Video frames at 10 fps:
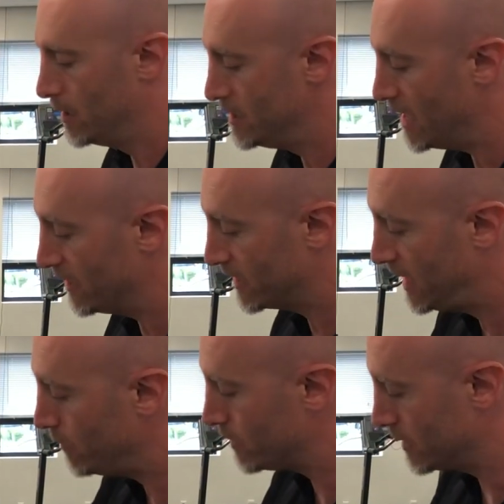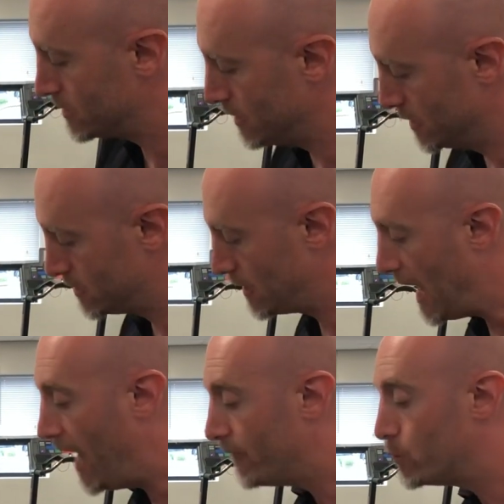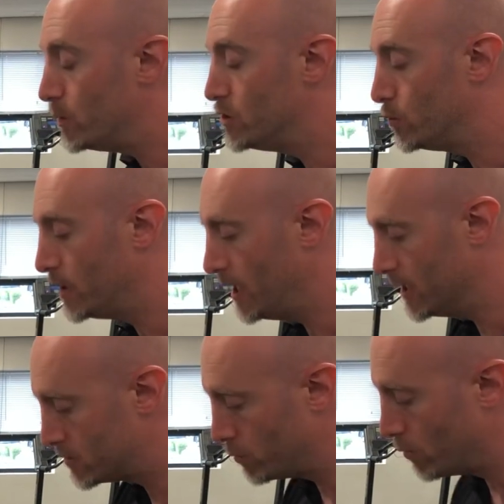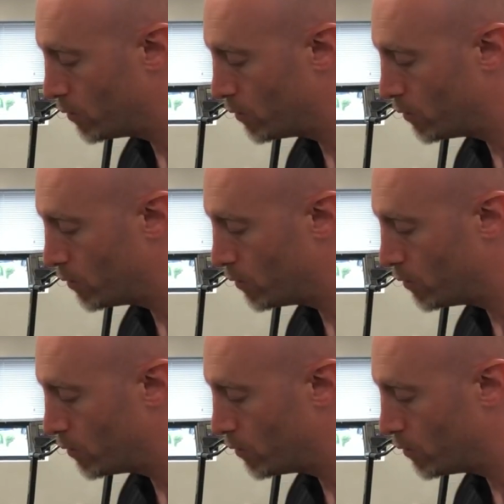Now the key with this is, after we do this, we